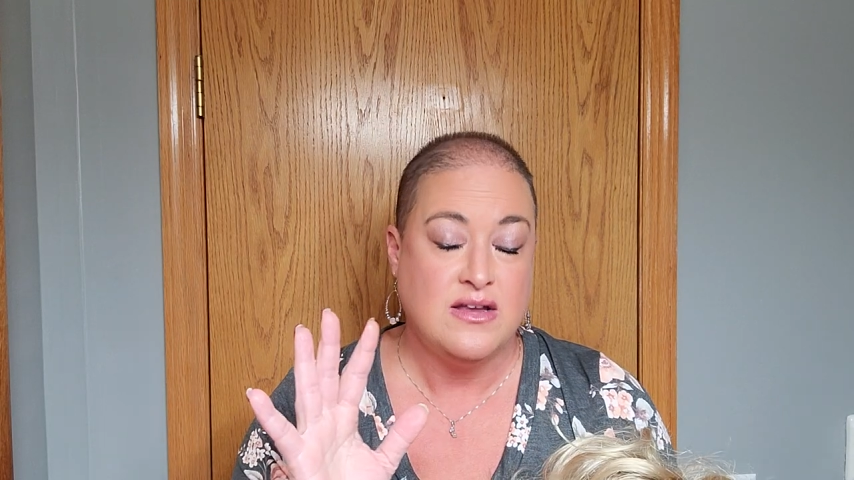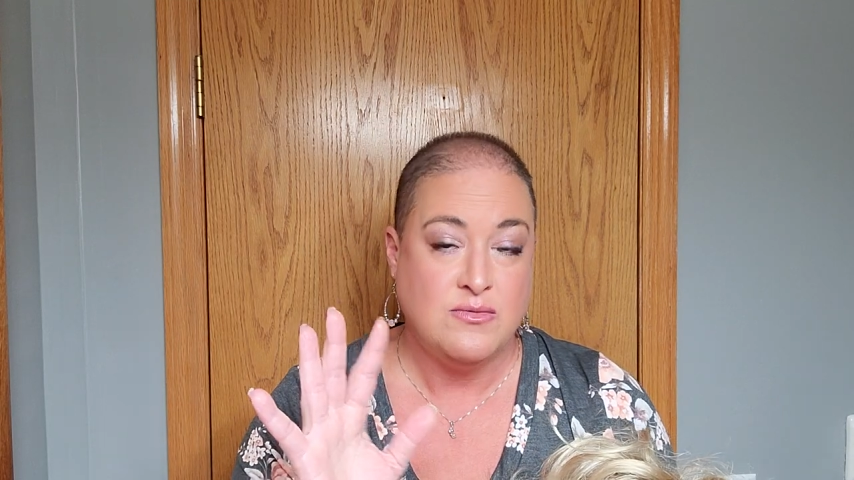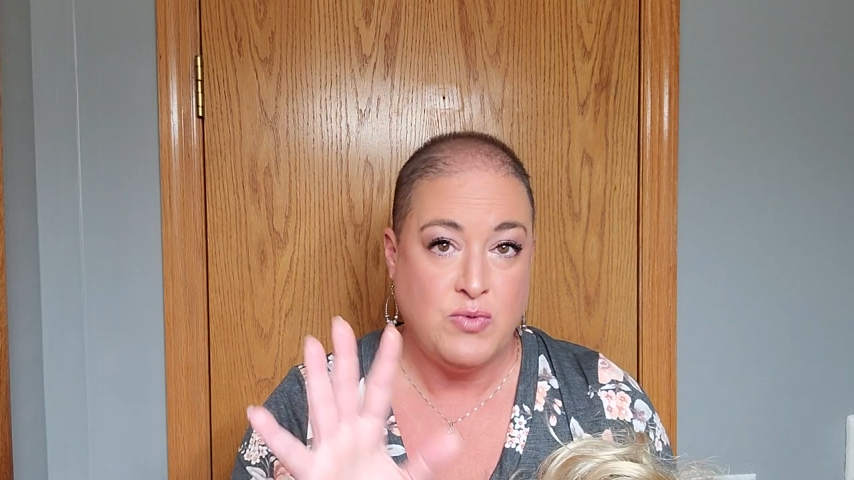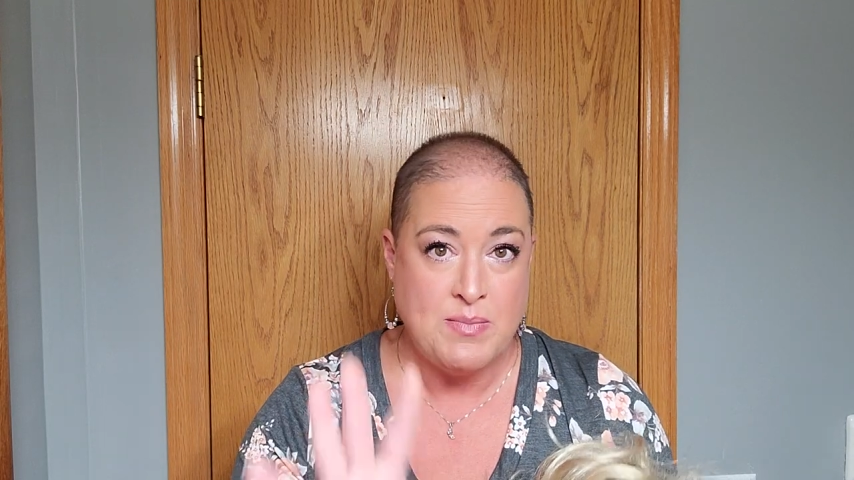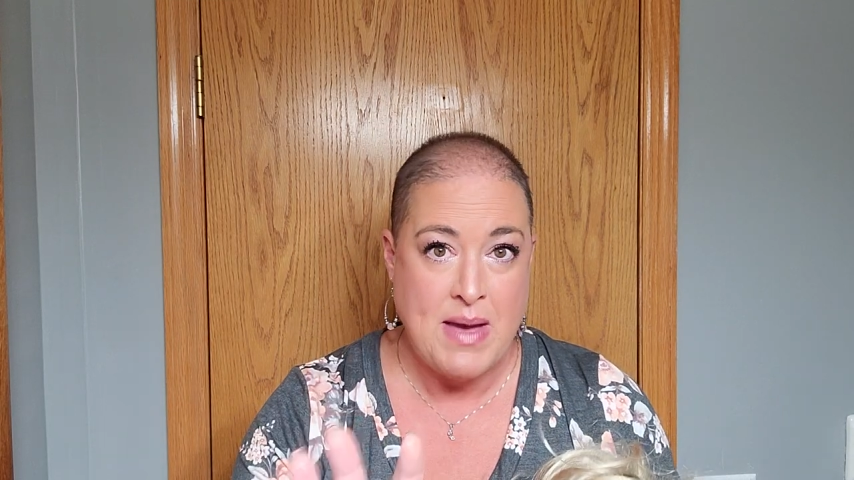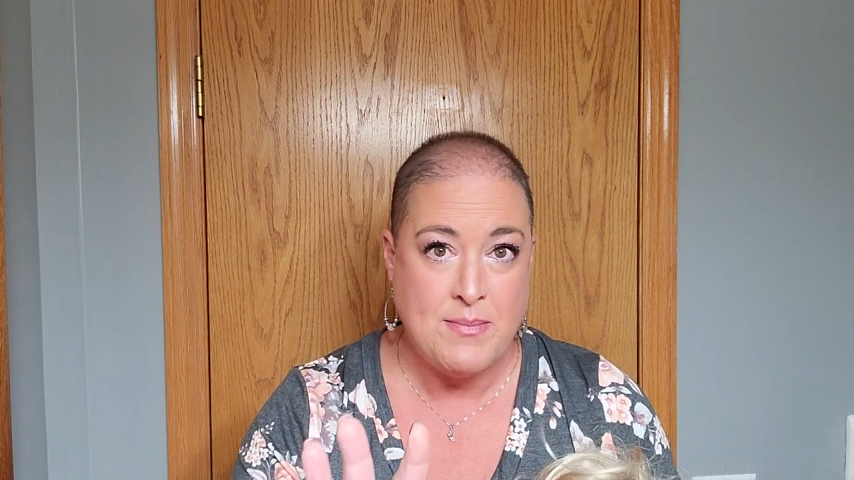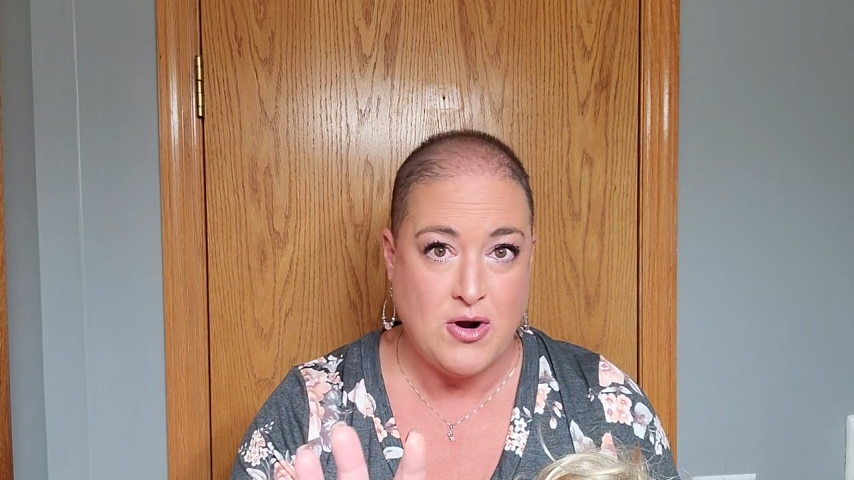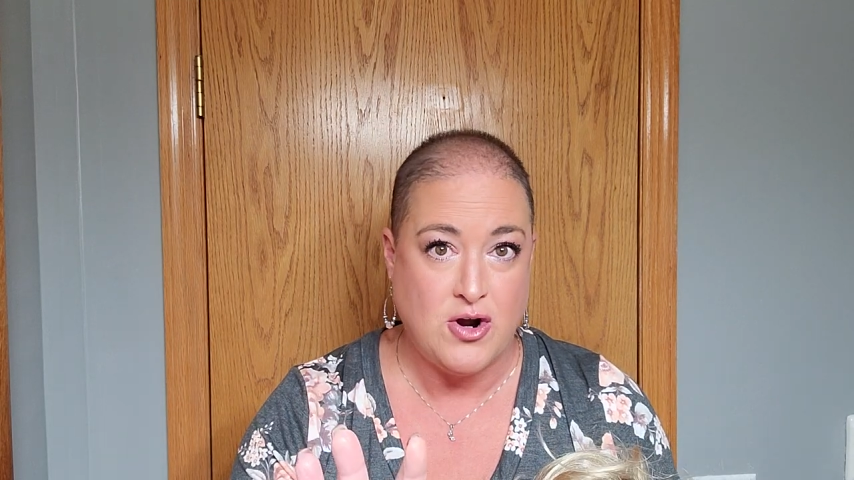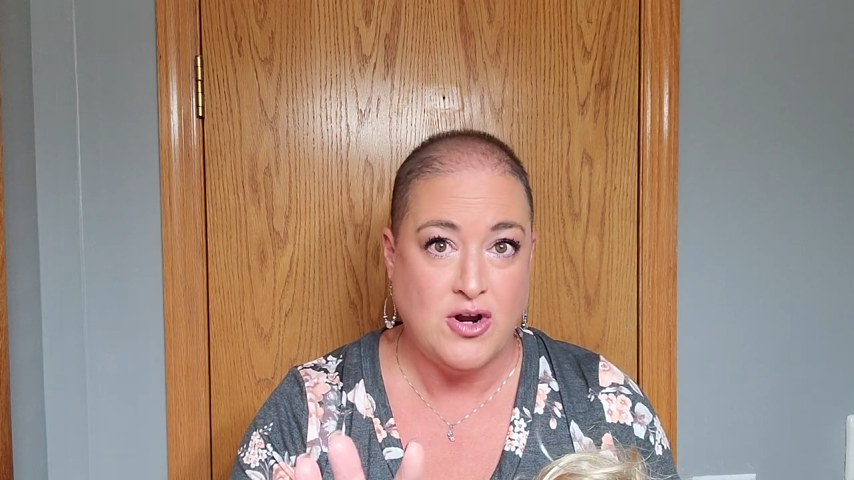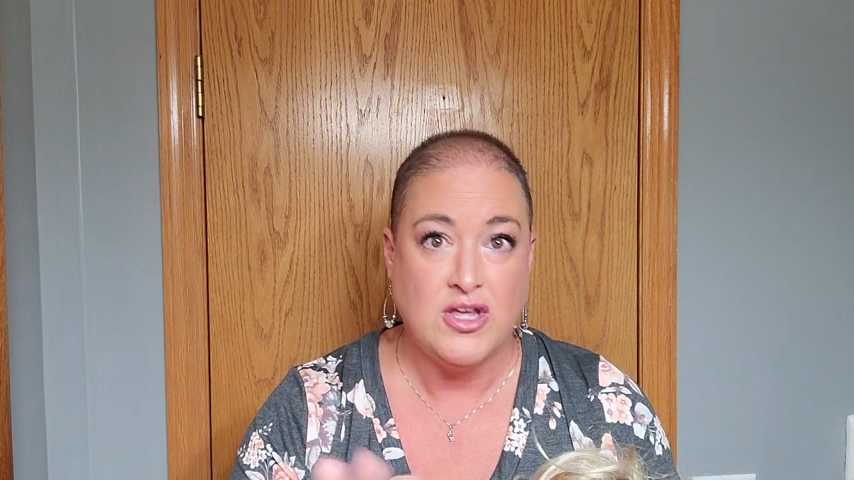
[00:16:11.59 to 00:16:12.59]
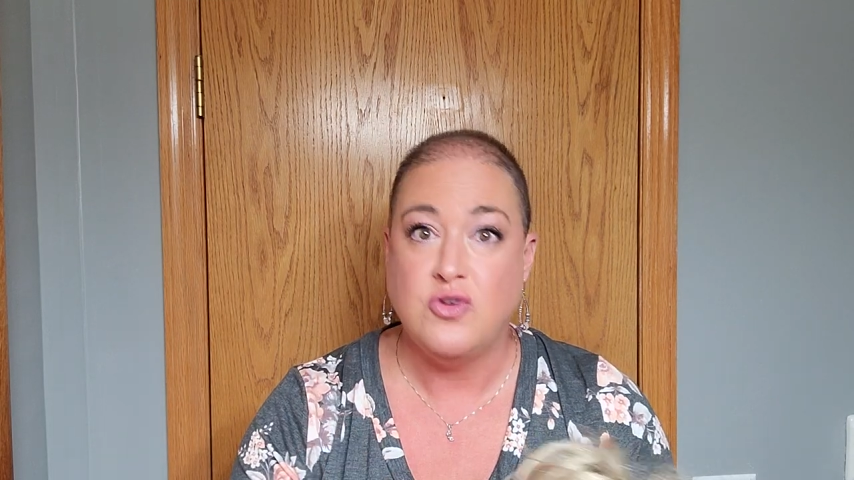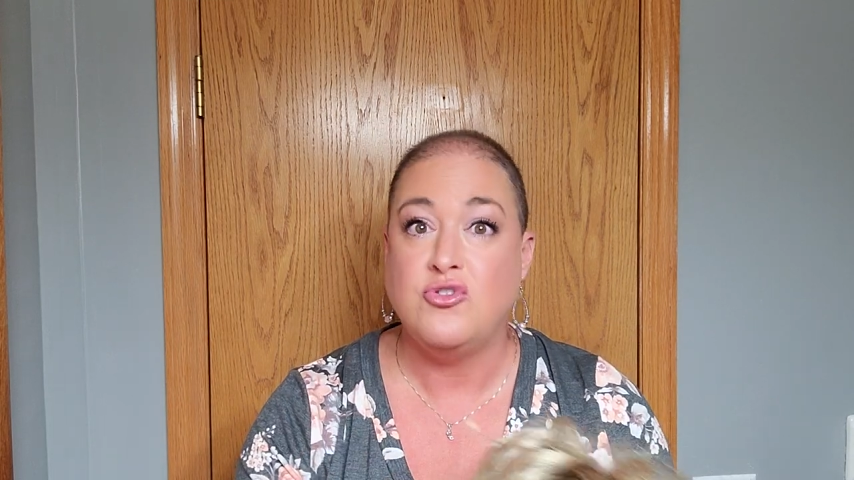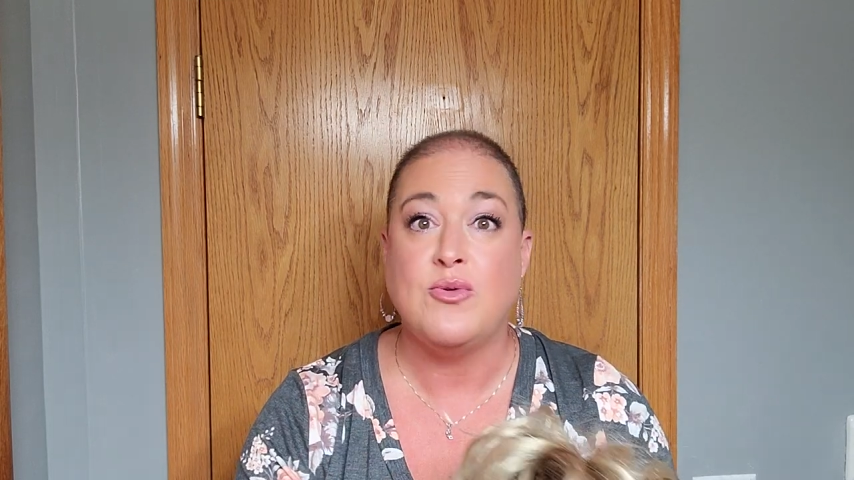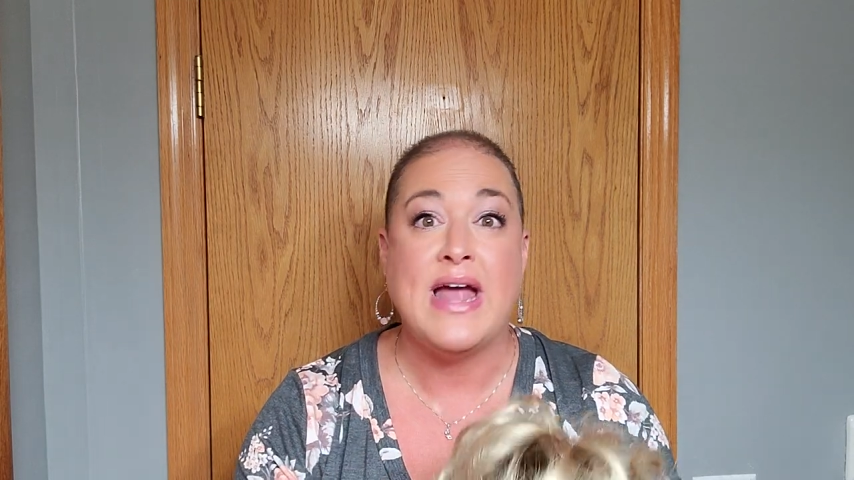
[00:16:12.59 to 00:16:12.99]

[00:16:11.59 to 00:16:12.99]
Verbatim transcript: remember, you do